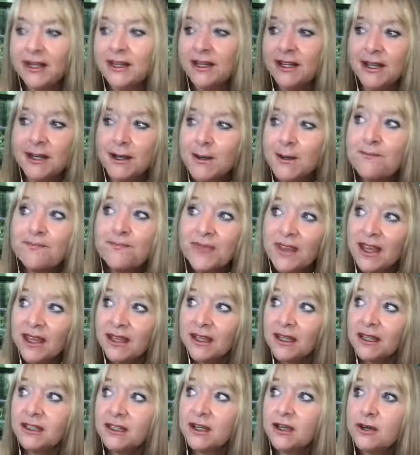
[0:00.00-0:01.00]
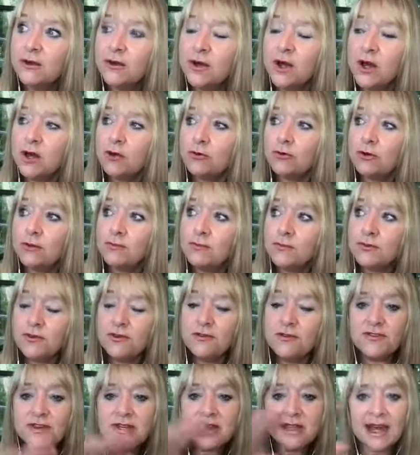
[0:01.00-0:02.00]
And, you know, removing
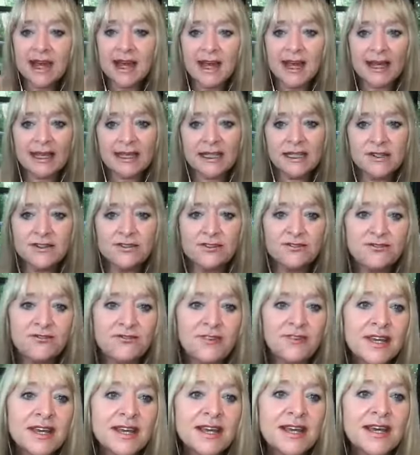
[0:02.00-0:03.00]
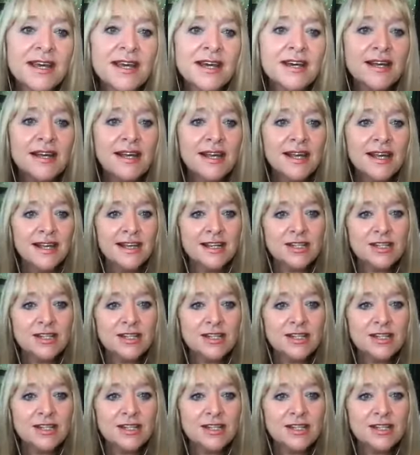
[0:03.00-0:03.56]
the hand of fear is